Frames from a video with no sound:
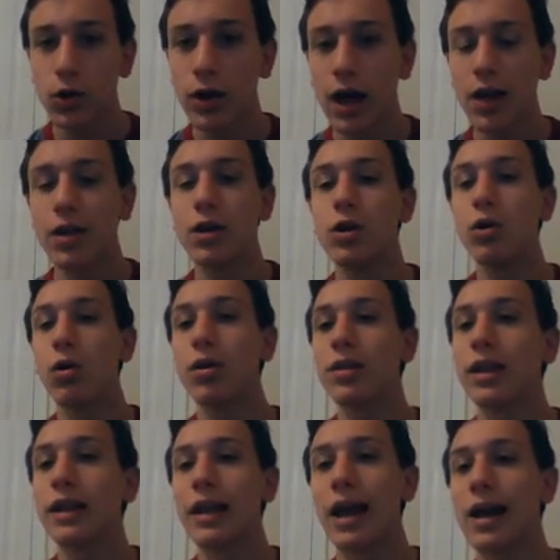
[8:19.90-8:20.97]
Look how the
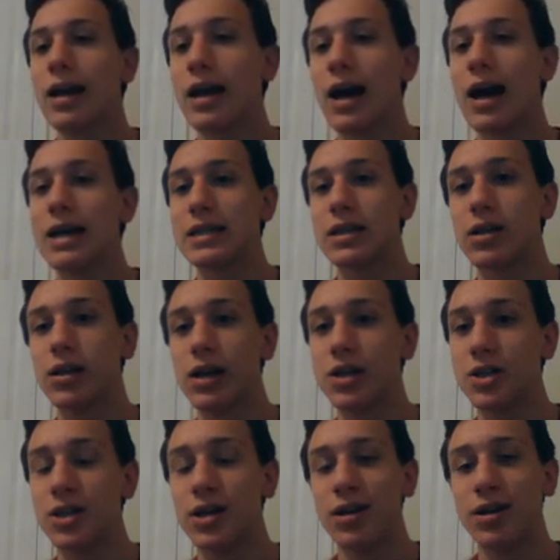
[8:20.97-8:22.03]
North Atlantic
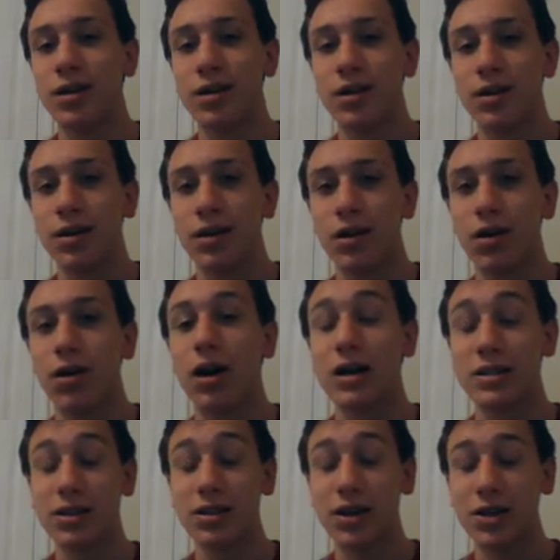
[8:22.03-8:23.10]
Oscillation, or
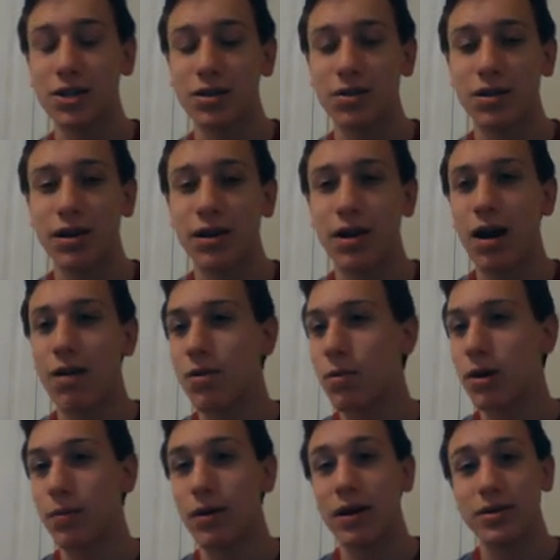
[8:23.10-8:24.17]
oscillation, however
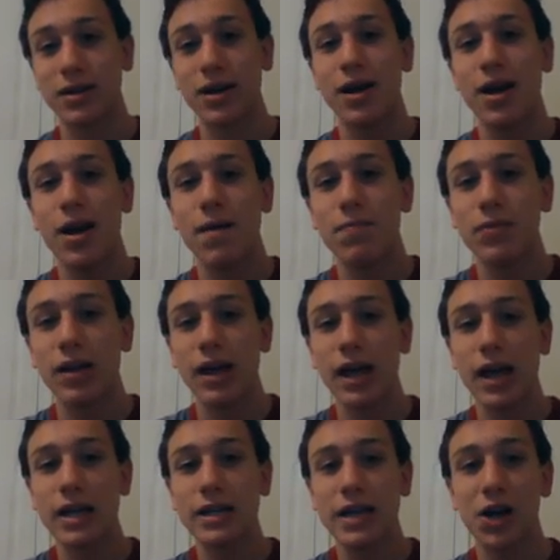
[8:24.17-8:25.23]
you want to pronounce it,
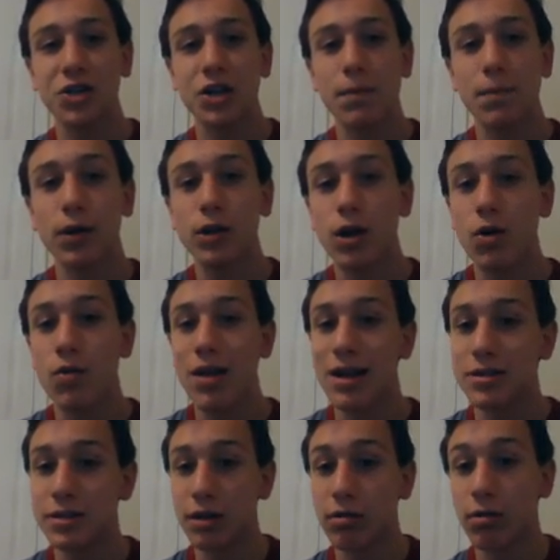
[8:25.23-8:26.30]
is actually below
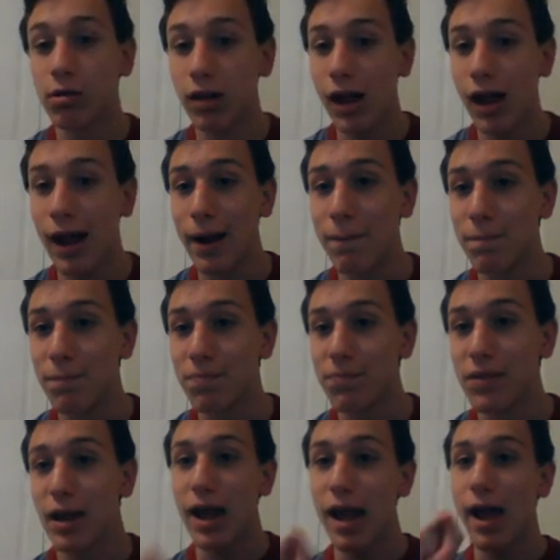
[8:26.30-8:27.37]
that zero line.
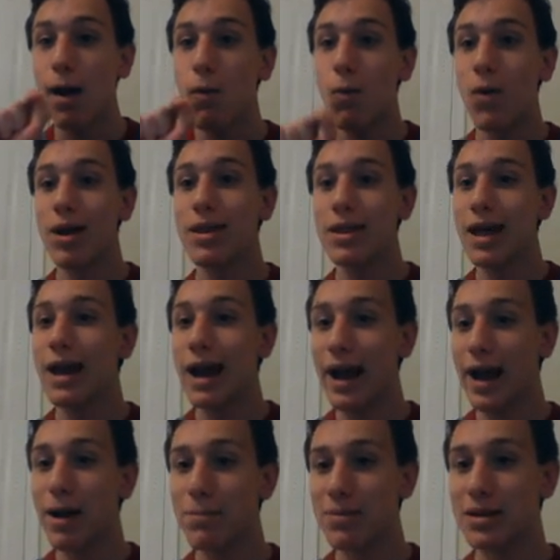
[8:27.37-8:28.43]
And when that
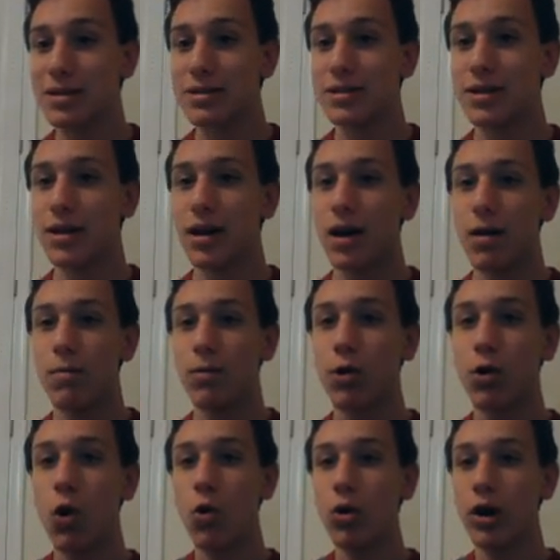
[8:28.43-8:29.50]
happens,
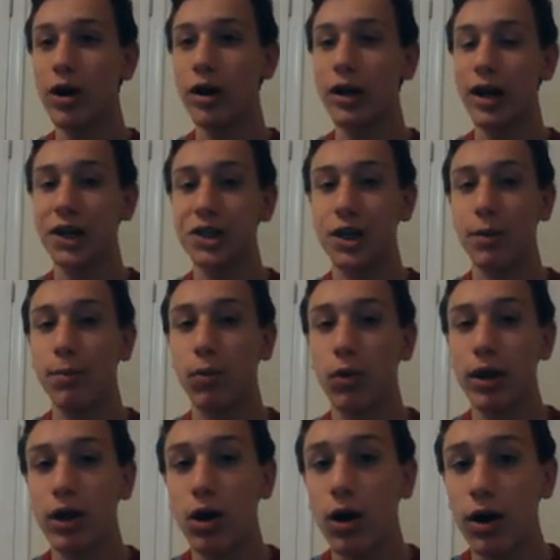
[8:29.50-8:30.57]
cold air can actually
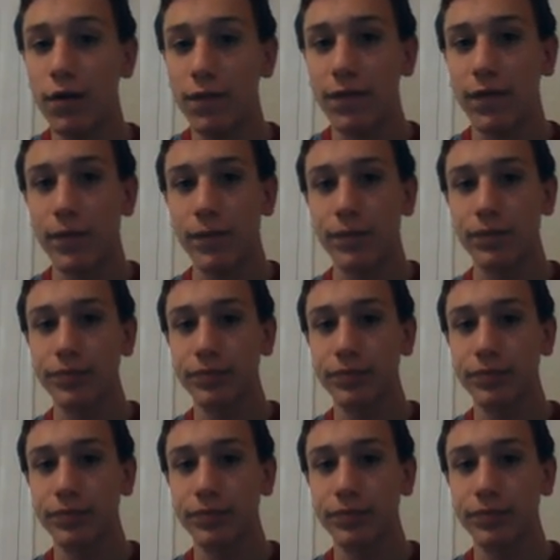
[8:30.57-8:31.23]
break off,